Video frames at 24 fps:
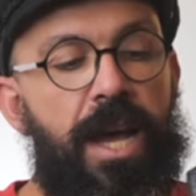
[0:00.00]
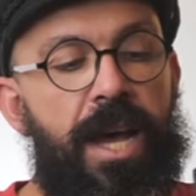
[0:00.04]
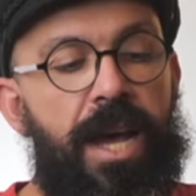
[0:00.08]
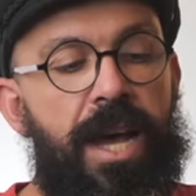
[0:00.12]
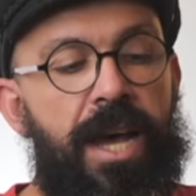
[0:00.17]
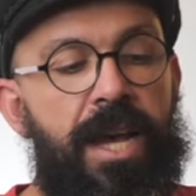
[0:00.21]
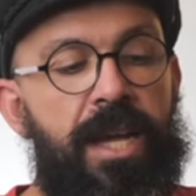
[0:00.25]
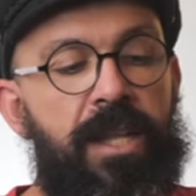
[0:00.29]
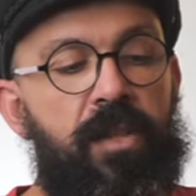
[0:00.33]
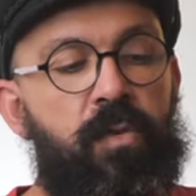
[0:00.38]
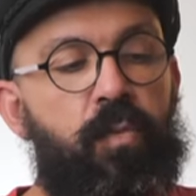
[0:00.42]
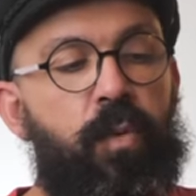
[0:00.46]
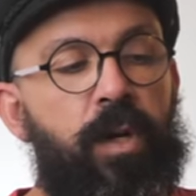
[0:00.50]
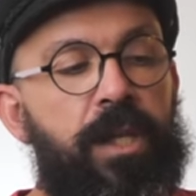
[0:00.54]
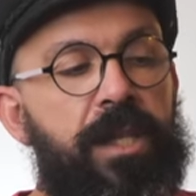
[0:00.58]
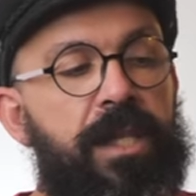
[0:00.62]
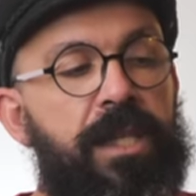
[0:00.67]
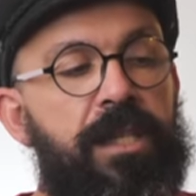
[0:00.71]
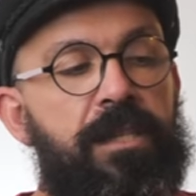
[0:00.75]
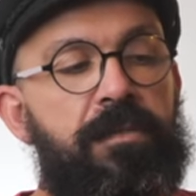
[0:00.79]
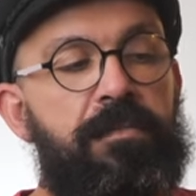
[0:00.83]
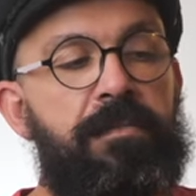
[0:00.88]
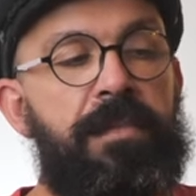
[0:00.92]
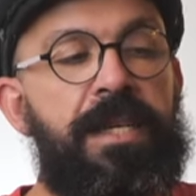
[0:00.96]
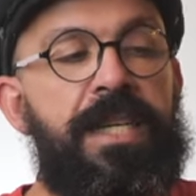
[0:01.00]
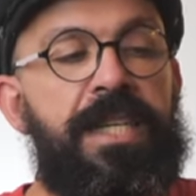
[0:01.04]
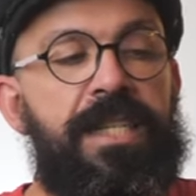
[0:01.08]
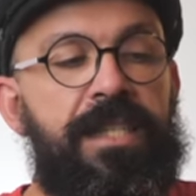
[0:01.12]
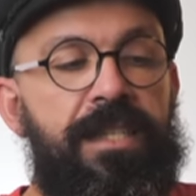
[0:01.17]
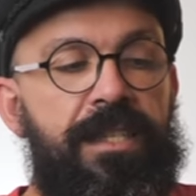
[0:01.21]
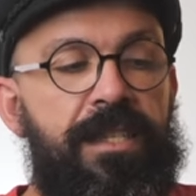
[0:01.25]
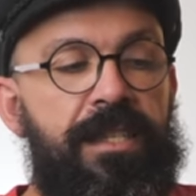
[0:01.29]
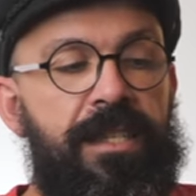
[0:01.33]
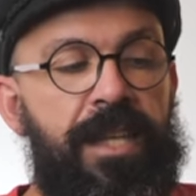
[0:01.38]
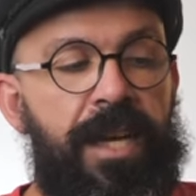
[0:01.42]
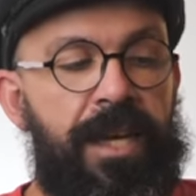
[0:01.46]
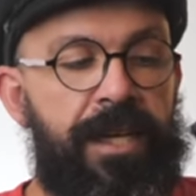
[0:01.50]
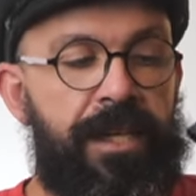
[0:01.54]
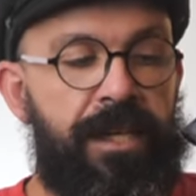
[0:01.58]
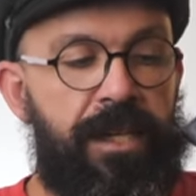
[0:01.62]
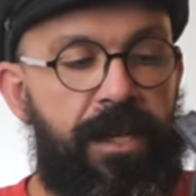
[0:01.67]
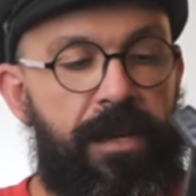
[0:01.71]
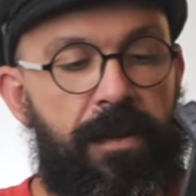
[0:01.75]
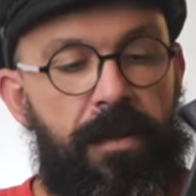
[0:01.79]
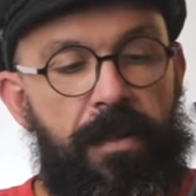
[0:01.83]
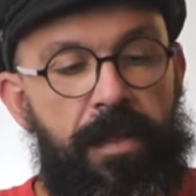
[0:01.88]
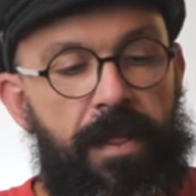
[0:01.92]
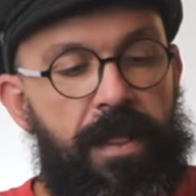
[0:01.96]
And what this means is that
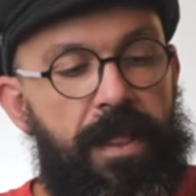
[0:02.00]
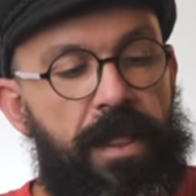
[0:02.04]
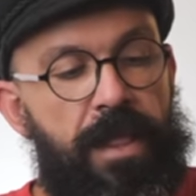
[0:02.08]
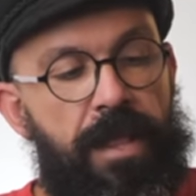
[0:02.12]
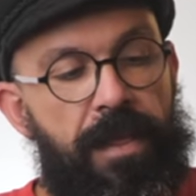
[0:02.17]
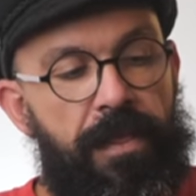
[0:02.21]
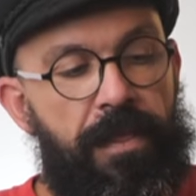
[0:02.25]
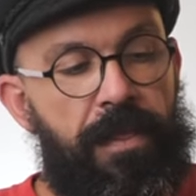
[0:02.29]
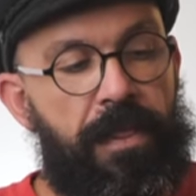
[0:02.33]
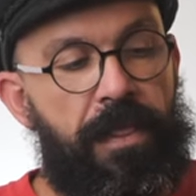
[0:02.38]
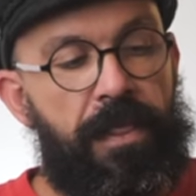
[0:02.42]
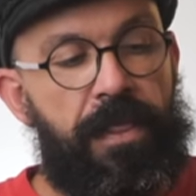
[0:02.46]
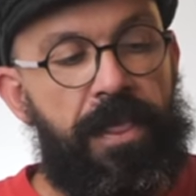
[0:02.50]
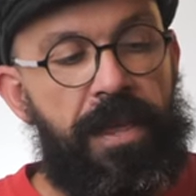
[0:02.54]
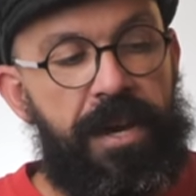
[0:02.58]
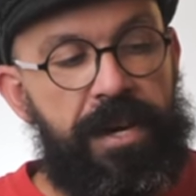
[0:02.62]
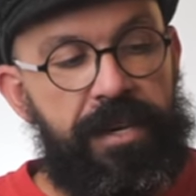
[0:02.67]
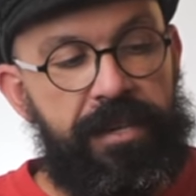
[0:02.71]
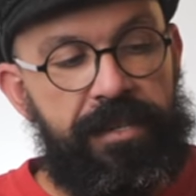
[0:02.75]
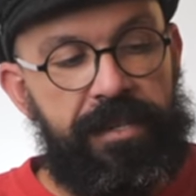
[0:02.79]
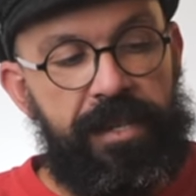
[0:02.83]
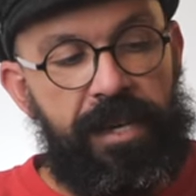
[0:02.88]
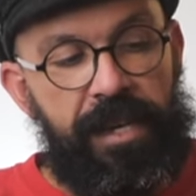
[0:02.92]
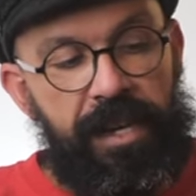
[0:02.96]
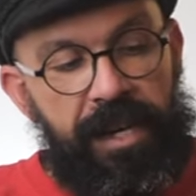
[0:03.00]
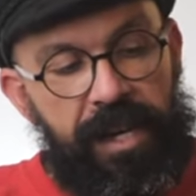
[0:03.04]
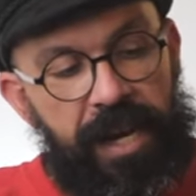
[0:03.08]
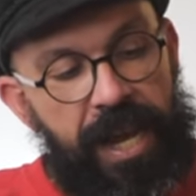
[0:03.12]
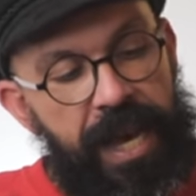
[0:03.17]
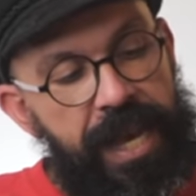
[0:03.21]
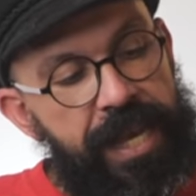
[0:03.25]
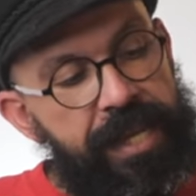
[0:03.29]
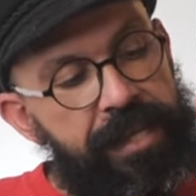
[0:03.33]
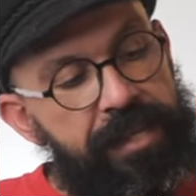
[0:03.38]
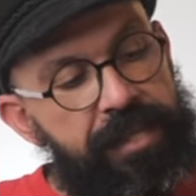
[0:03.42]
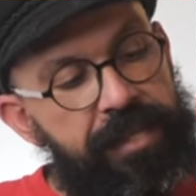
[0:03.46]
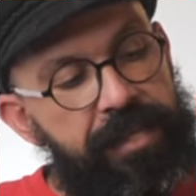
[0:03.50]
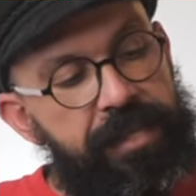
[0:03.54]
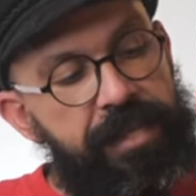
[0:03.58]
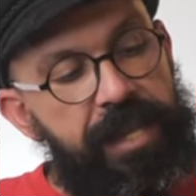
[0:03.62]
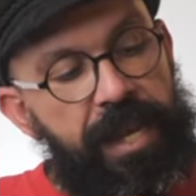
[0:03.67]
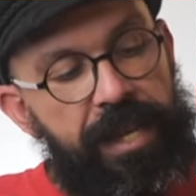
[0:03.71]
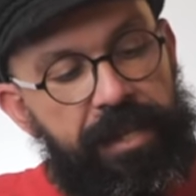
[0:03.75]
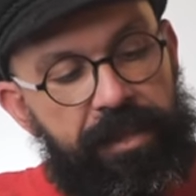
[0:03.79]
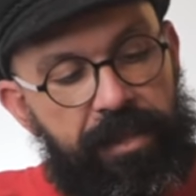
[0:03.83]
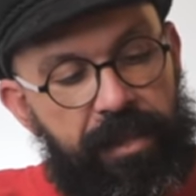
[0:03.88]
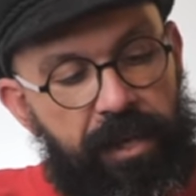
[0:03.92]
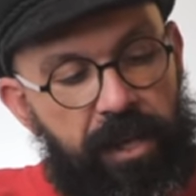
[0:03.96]
there's a lace
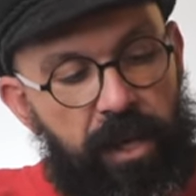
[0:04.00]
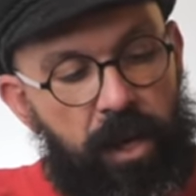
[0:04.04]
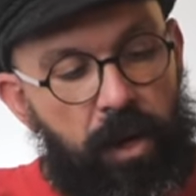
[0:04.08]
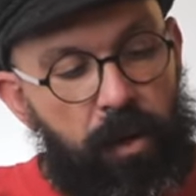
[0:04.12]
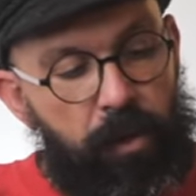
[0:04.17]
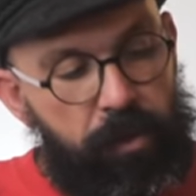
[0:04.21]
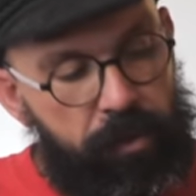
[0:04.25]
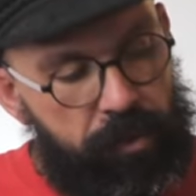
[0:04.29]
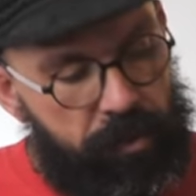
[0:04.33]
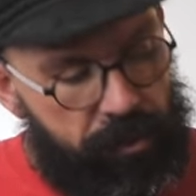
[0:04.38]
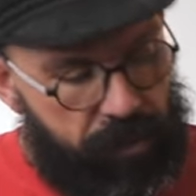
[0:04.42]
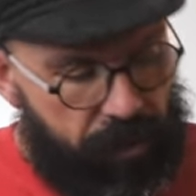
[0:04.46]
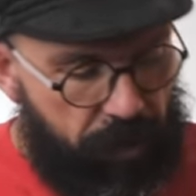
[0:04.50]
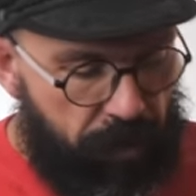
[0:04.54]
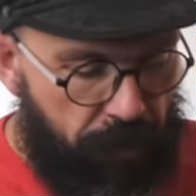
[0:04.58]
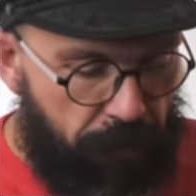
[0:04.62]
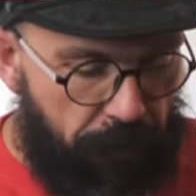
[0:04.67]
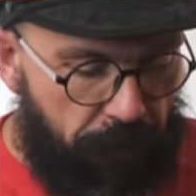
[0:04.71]
that goes